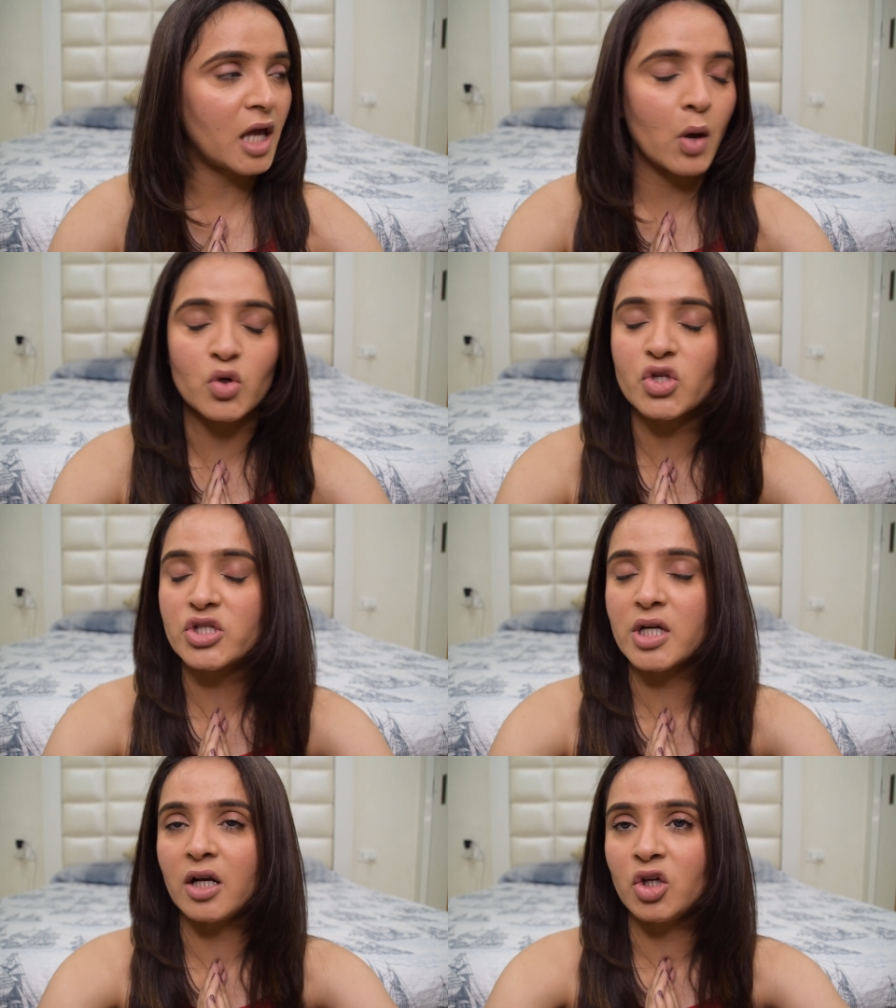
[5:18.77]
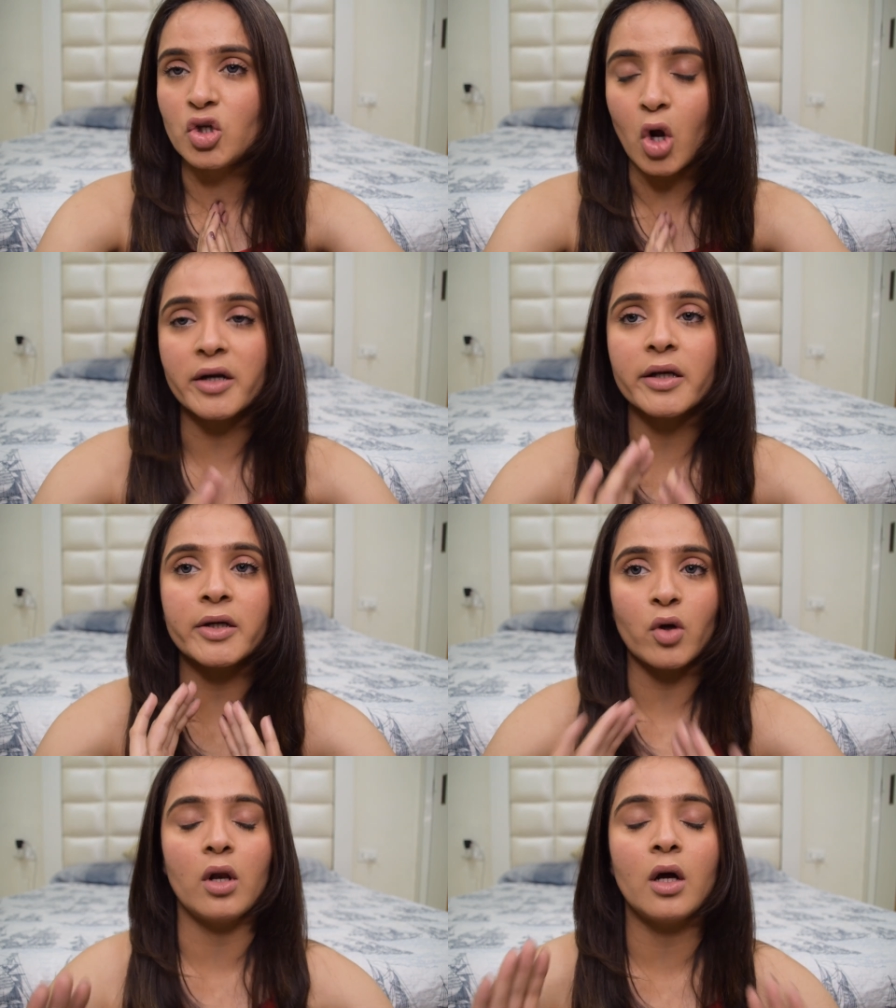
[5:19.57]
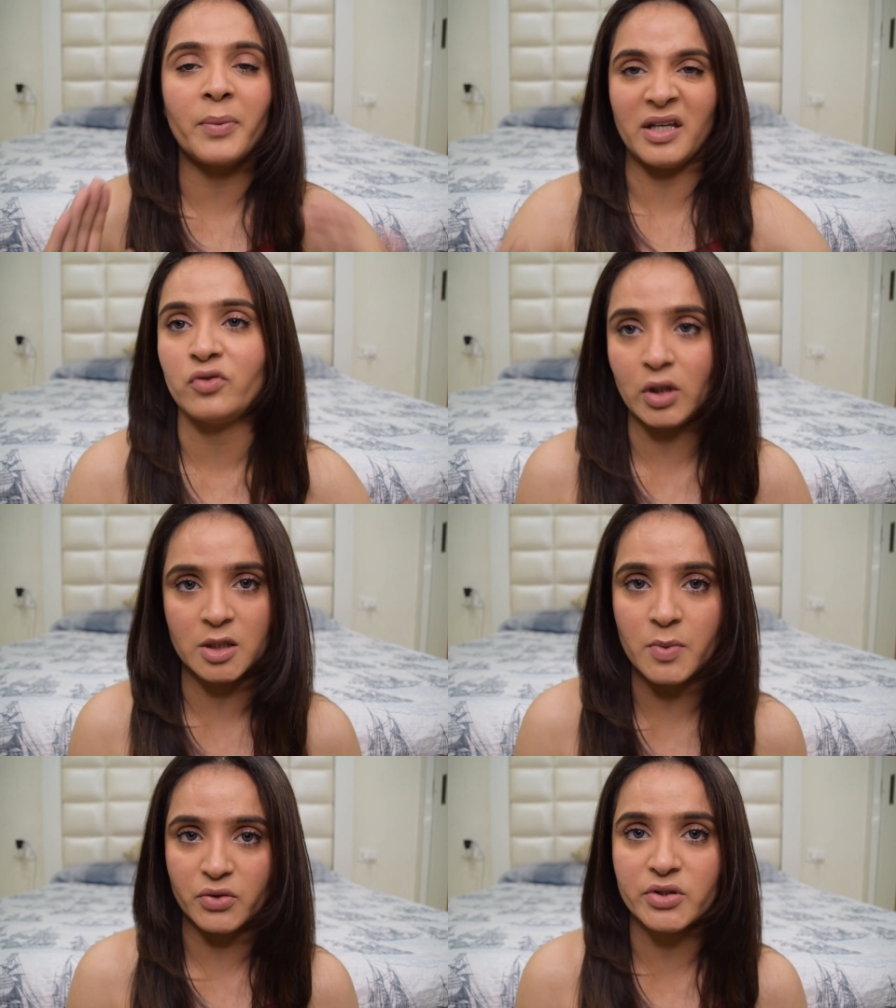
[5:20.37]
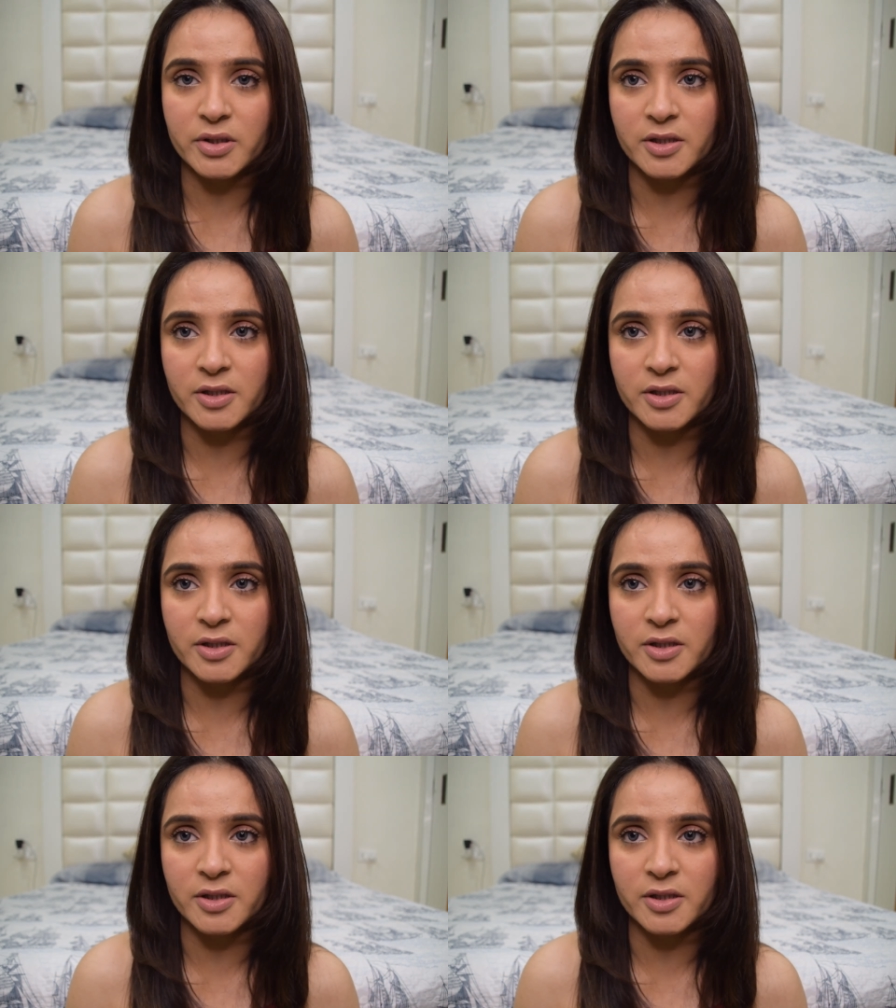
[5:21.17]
it was not at all a painful experience.